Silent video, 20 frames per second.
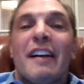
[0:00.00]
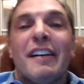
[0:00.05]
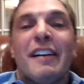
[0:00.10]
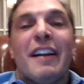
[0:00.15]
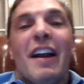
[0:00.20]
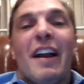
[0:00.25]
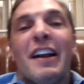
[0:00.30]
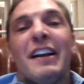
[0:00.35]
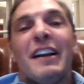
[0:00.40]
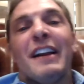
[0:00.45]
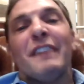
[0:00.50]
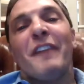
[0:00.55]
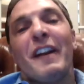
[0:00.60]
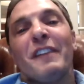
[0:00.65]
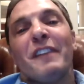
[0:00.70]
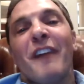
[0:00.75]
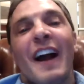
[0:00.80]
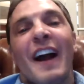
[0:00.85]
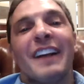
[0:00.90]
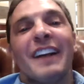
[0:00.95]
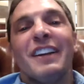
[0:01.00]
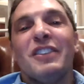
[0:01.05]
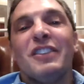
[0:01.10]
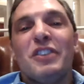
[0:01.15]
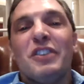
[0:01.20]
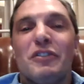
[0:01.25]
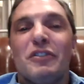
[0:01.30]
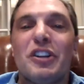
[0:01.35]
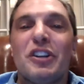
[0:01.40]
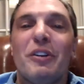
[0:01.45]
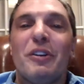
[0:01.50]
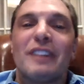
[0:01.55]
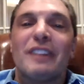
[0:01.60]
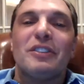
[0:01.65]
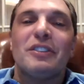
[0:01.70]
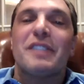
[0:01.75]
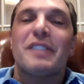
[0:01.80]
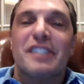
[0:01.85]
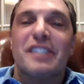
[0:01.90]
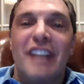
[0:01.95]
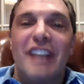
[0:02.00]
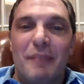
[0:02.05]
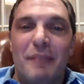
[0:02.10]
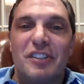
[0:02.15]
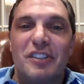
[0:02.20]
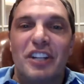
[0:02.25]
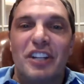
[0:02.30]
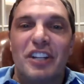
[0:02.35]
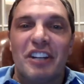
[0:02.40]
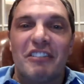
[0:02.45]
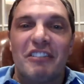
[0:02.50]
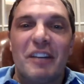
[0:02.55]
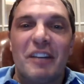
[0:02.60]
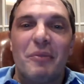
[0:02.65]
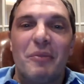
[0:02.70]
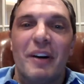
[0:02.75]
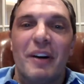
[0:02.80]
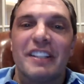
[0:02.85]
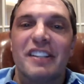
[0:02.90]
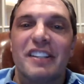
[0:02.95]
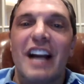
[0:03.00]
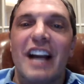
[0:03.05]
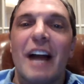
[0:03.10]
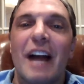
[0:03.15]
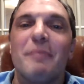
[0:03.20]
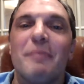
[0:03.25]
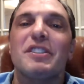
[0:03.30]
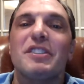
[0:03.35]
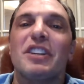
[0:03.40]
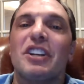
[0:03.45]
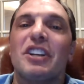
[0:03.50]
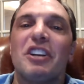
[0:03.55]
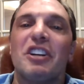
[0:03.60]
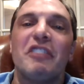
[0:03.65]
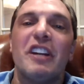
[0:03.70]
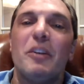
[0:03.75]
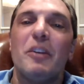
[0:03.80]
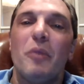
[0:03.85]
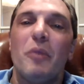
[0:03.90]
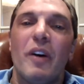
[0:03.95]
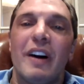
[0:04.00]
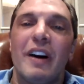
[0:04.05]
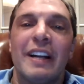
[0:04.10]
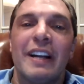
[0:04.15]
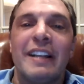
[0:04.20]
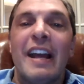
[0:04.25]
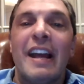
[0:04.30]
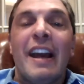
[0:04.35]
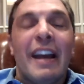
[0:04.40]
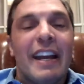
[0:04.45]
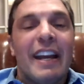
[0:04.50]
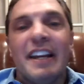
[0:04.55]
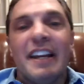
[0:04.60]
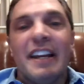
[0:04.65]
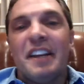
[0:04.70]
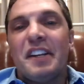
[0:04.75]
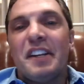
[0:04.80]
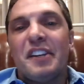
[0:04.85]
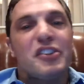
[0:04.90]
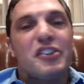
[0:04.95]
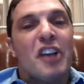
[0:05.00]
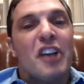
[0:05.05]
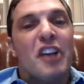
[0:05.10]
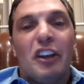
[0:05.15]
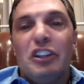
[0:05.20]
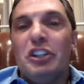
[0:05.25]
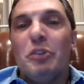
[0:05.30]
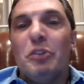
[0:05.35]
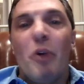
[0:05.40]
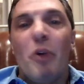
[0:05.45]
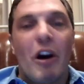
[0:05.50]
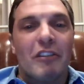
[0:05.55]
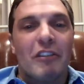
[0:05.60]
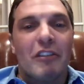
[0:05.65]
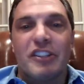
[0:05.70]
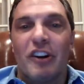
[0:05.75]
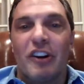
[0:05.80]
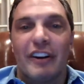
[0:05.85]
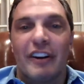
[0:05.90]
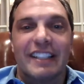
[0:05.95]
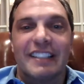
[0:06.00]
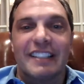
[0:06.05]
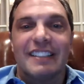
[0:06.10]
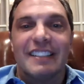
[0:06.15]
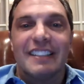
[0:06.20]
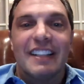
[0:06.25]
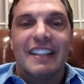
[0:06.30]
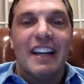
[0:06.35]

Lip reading: if I could do two, I'll do a cybersecurity one. The cybersecurity one is you are a target.